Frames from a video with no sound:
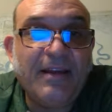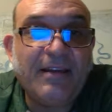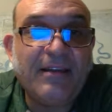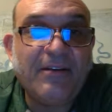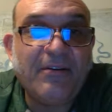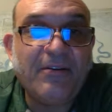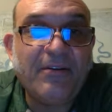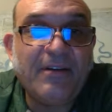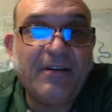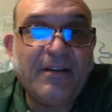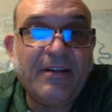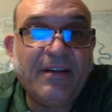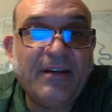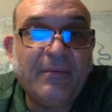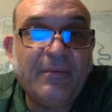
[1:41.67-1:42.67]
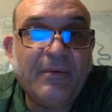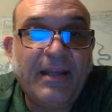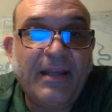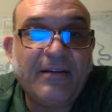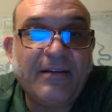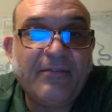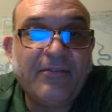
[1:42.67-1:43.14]
Andorra is income
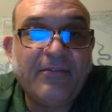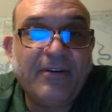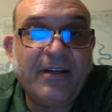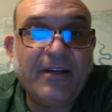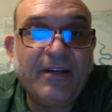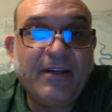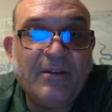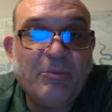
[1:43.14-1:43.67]
tax free.